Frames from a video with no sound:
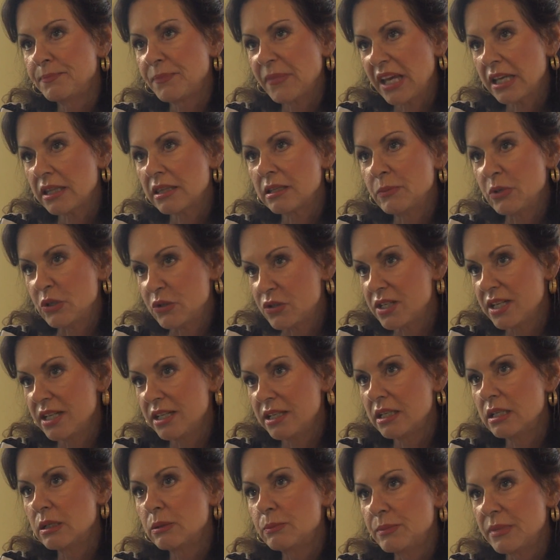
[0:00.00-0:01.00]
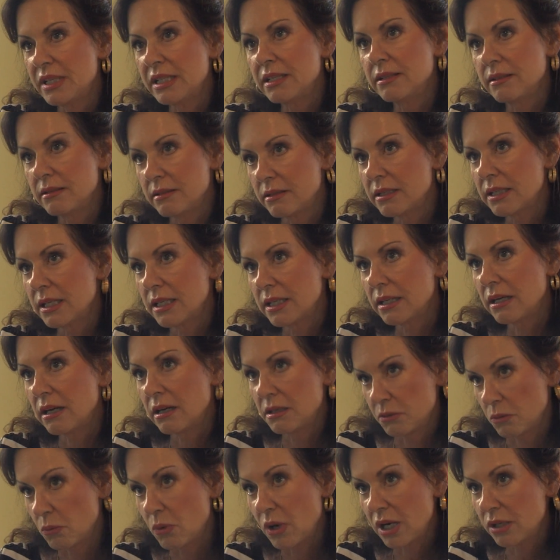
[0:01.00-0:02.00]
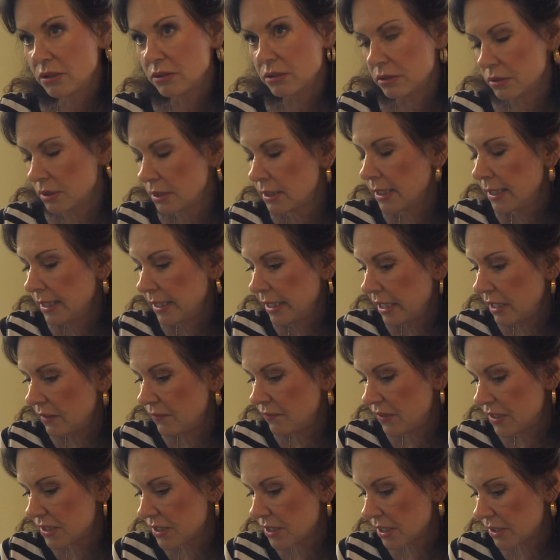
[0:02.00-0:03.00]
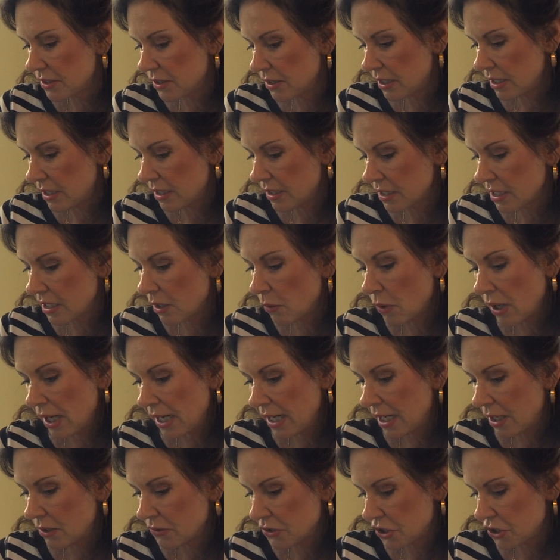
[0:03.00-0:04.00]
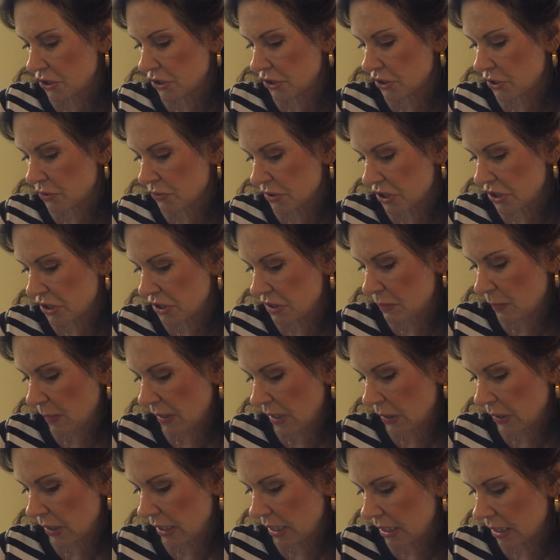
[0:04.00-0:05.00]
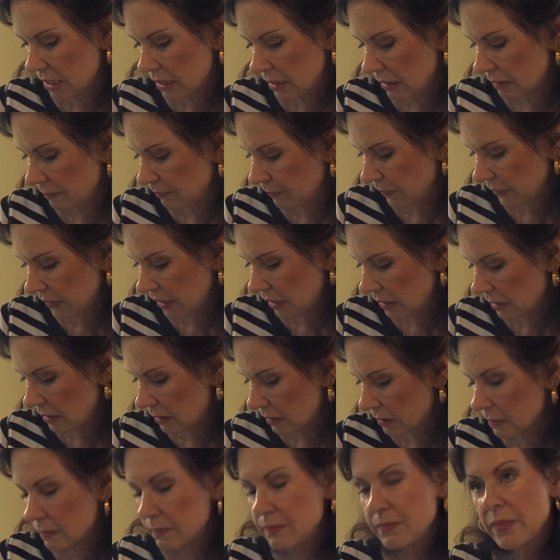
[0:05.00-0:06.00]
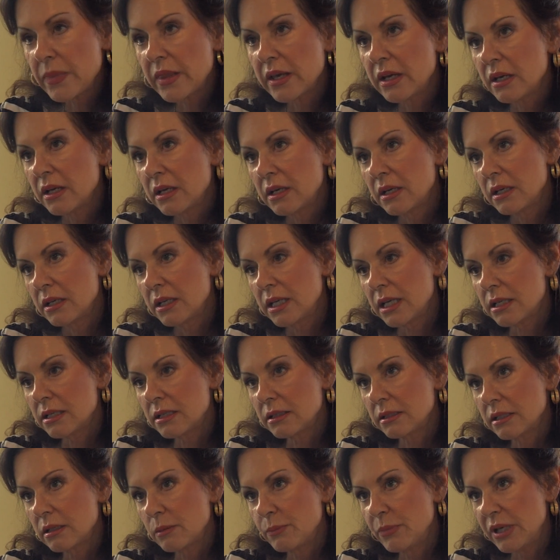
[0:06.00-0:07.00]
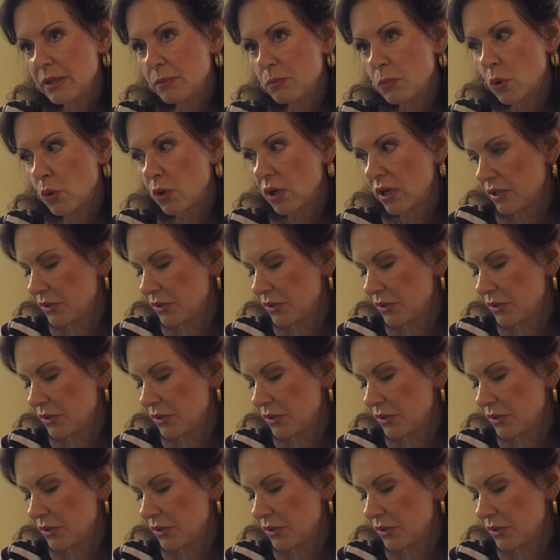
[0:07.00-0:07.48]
at the museum and on Oahu, and visit Kauaihau Church where she's buried, and get a little bit more